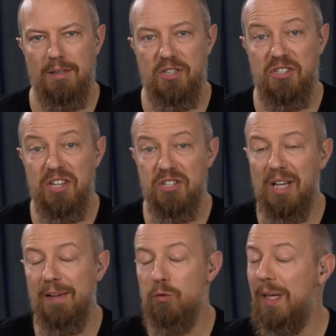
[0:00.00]
To see this
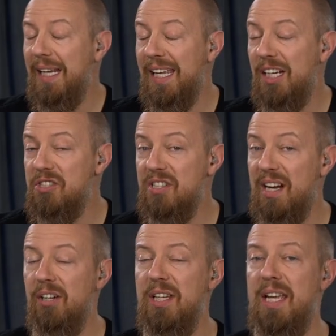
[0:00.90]
live training in its
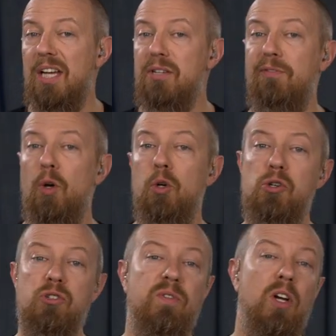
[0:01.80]
entirety, head to
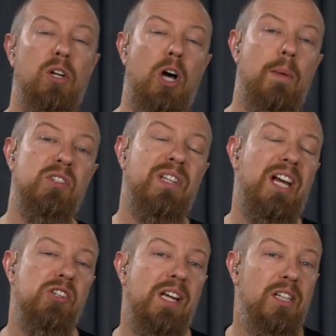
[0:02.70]
photojoseph.com
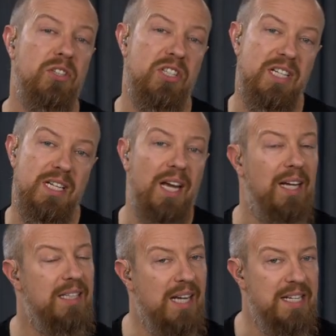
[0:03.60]
slash
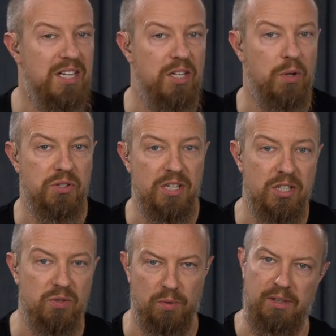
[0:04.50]

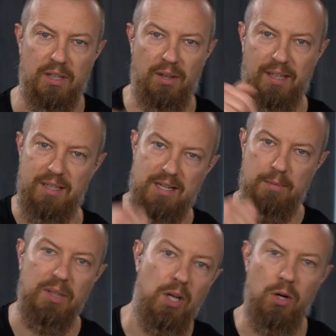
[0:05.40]
LT1906 or click the link
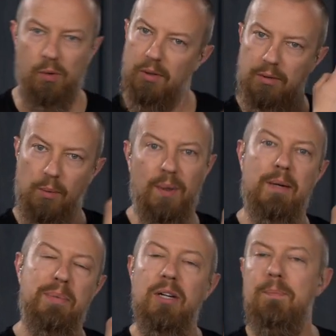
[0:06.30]
down below or the one
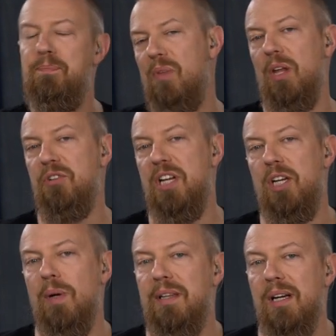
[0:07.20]
up here. It'll take
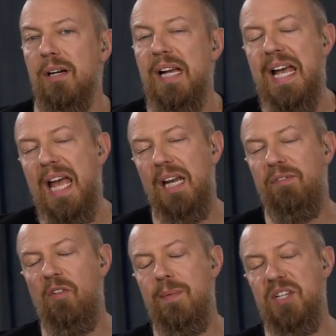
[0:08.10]
you right there. And
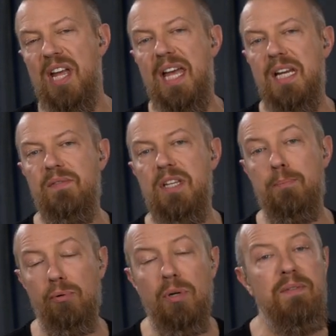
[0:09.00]
if you've missed any of the
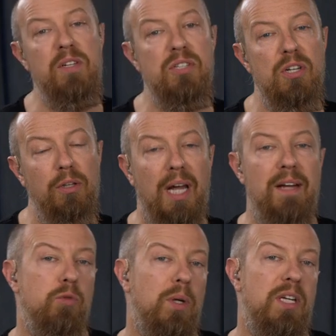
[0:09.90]
previous
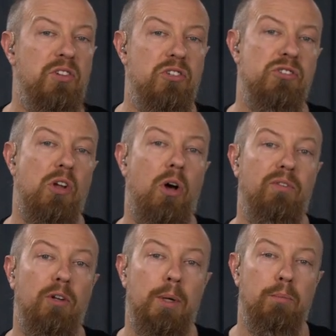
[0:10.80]
live training sessions on
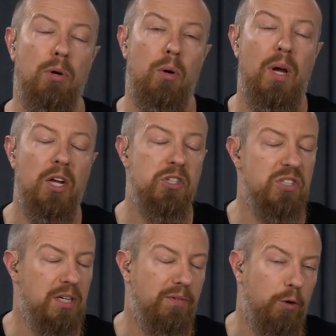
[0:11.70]
Filmic Pro,
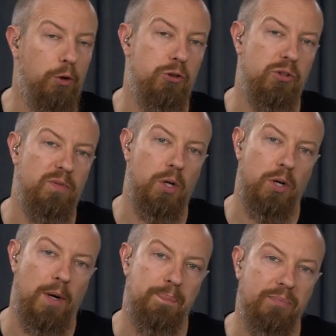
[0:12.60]
just head to
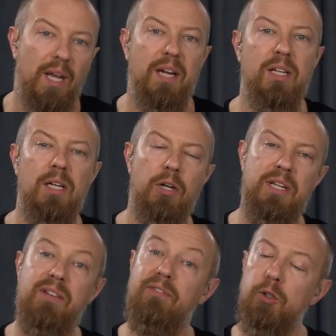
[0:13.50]
photojoseph.com and click on
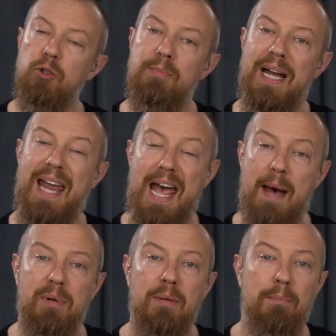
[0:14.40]
the filter by
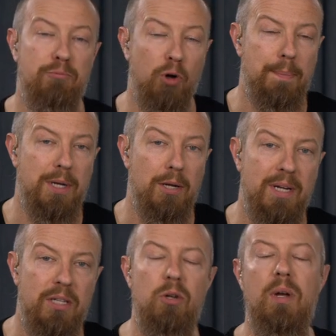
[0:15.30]
app drop-down
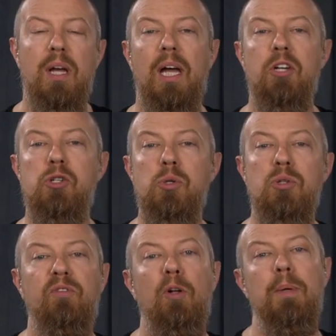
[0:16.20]
menu and
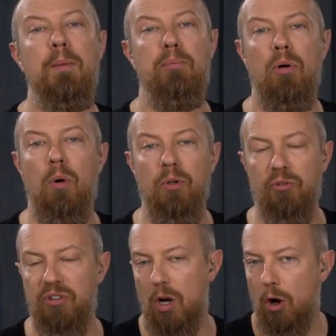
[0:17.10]
choose Filmic Pro. You'll
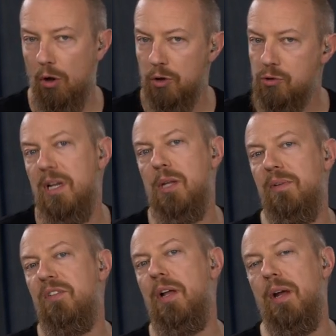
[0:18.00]
see all the training that
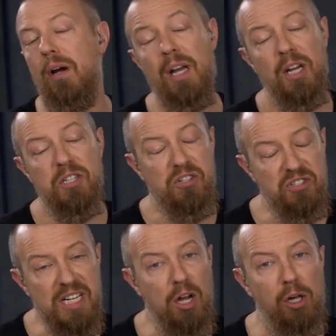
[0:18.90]
we've done there. To
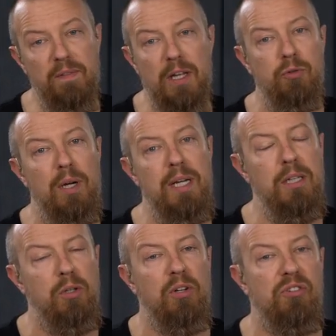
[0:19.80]
see all of that
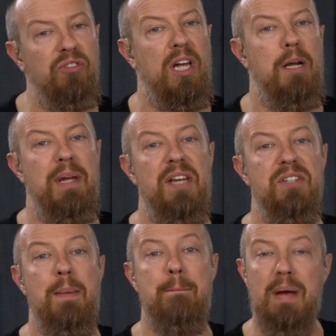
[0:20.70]
training, you can sign up
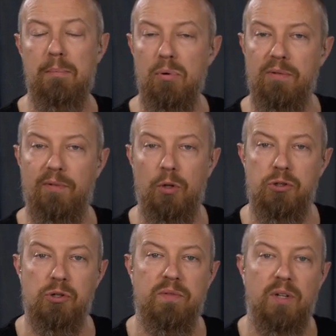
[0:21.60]
as a member of
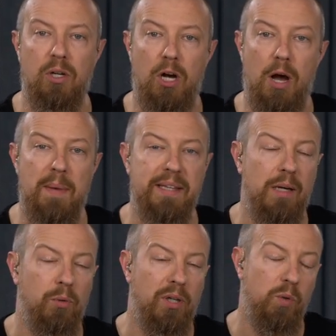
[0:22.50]
photojoseph.com and
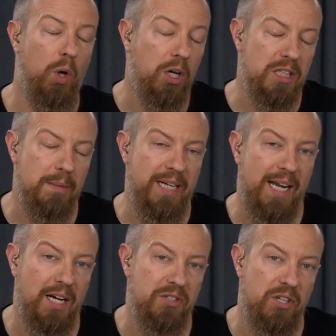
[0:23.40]
that will give you unlimited
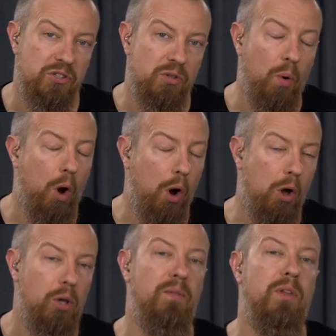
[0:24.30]
access to
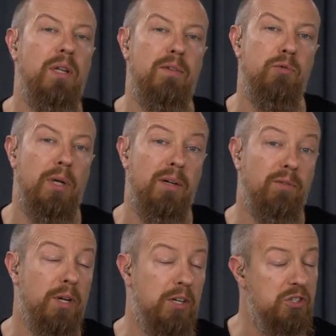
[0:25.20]
all of the live training
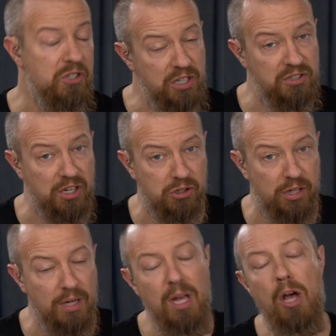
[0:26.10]
for not just this
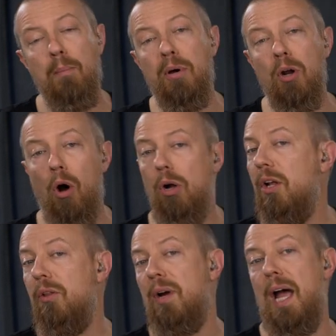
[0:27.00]
session, but all
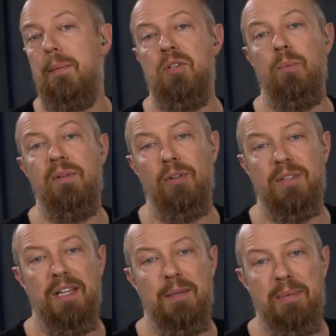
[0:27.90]
other apps that we've
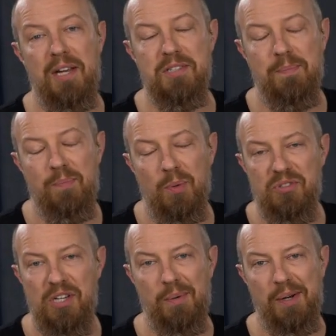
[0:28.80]
looked at in the past. We'll
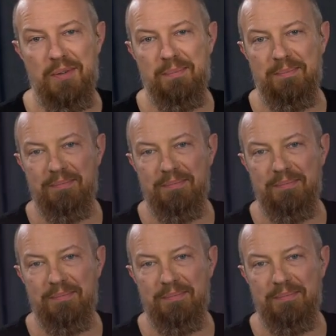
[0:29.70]
see you around.